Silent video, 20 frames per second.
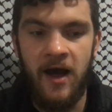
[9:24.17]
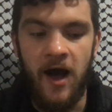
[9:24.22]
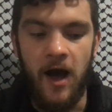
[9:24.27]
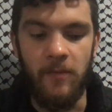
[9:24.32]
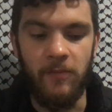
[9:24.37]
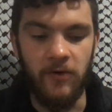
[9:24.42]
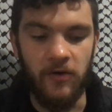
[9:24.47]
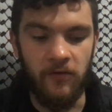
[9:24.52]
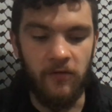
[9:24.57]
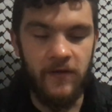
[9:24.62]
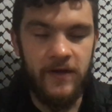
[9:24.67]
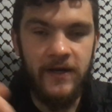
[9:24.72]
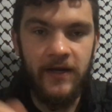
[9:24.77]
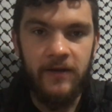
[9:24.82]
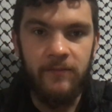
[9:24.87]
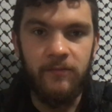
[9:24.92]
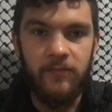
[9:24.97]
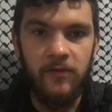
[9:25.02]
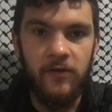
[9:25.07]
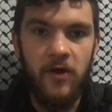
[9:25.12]
I'll put a link
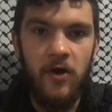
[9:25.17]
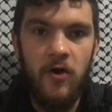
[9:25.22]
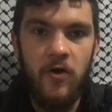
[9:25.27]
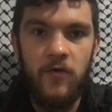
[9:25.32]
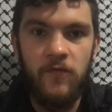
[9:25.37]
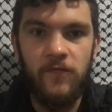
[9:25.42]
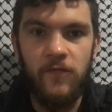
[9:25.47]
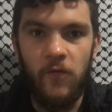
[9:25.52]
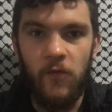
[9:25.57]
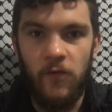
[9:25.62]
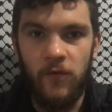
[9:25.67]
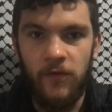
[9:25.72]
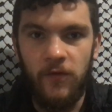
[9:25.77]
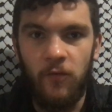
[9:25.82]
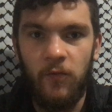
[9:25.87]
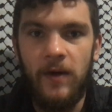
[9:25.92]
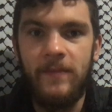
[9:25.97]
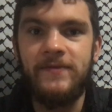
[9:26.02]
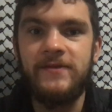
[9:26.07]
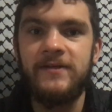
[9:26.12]
in below for the
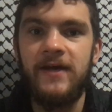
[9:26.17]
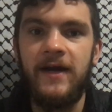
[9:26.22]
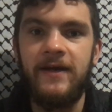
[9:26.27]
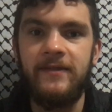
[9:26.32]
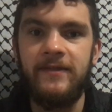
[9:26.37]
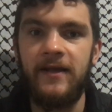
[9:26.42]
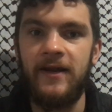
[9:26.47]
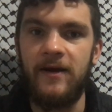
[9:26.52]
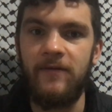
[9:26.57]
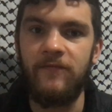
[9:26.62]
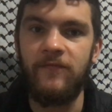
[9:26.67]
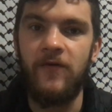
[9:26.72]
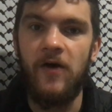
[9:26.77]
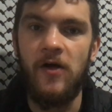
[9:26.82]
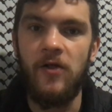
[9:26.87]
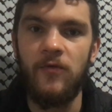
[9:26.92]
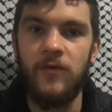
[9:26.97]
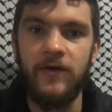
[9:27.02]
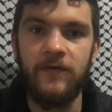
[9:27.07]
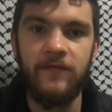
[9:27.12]
website that I'm
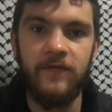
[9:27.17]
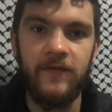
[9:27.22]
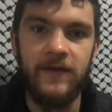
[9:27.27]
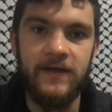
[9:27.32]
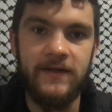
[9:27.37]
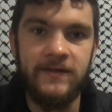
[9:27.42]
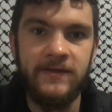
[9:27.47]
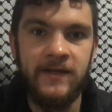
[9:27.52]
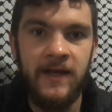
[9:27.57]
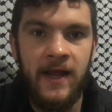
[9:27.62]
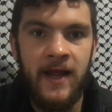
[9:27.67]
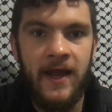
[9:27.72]
following for this,